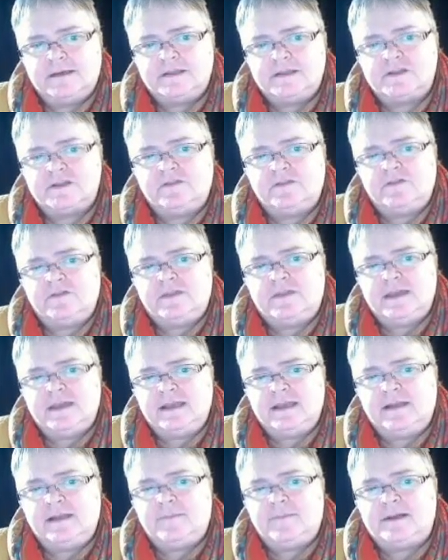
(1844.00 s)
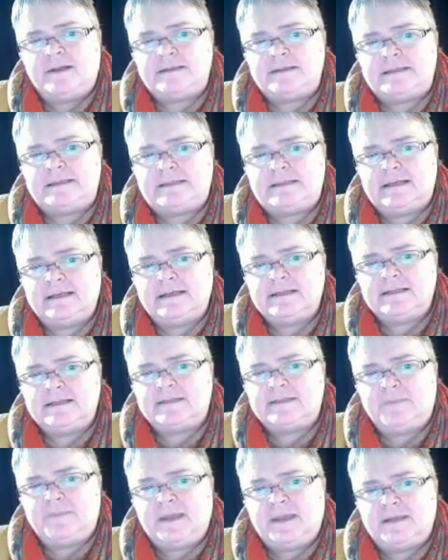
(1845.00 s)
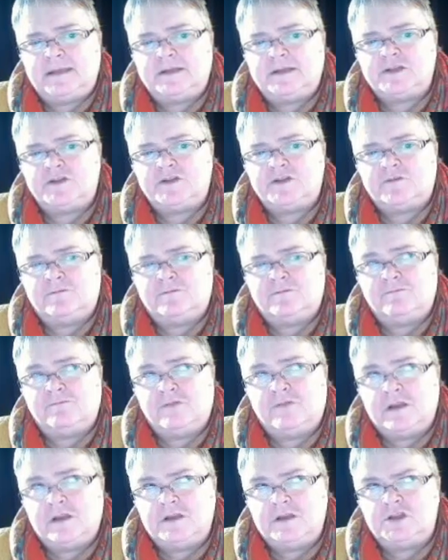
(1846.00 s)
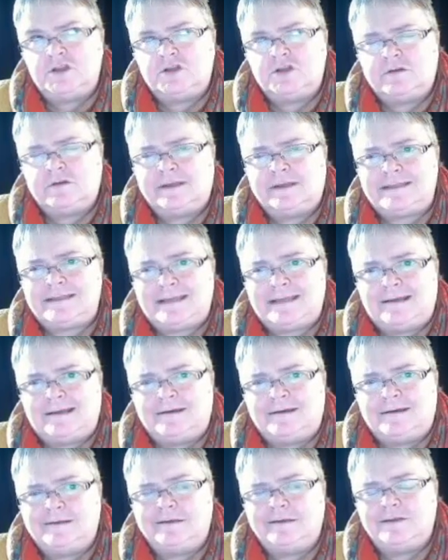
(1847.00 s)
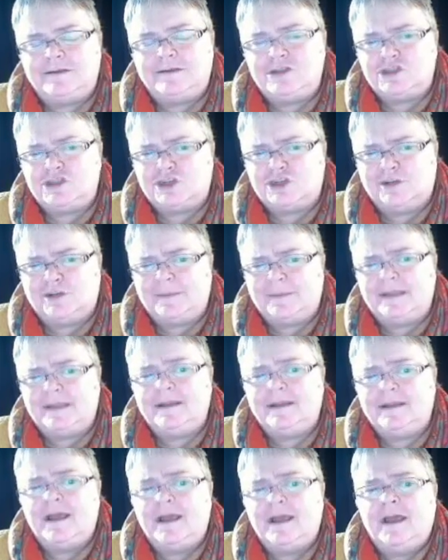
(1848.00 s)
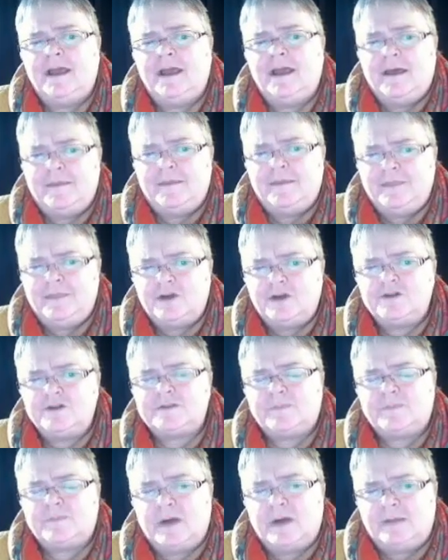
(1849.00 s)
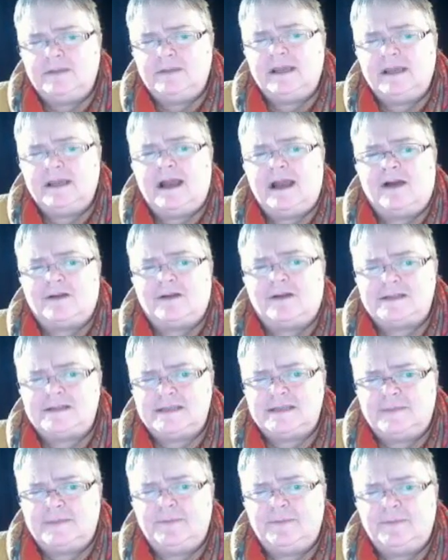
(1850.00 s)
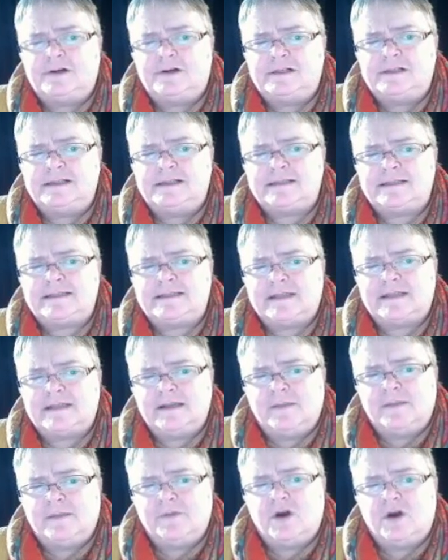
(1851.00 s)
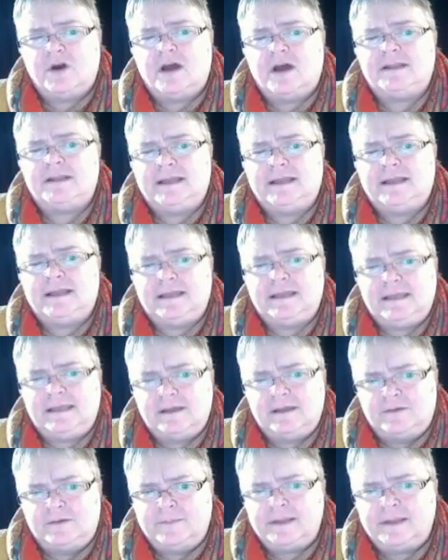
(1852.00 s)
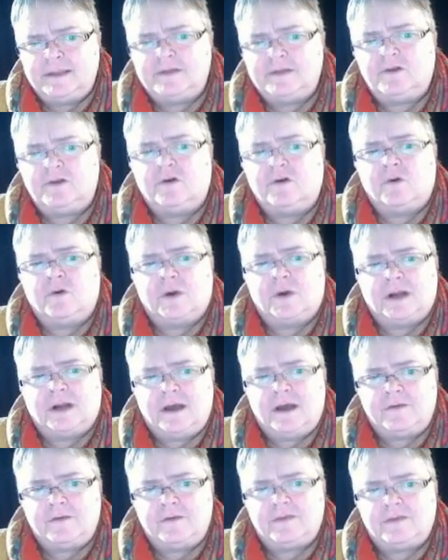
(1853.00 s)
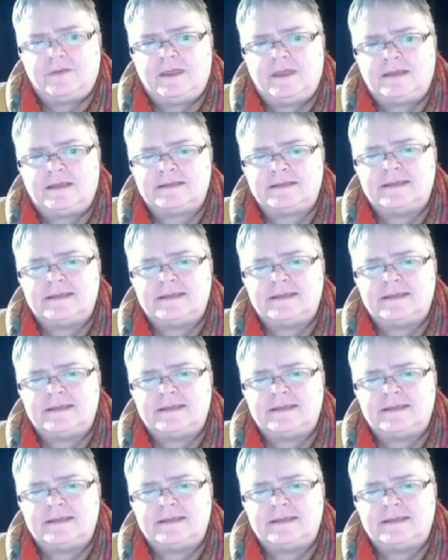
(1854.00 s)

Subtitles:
So if you're thinking about studying Spanish, French, Italian, German, those probably are a typical study abroad like a Gilman or other things.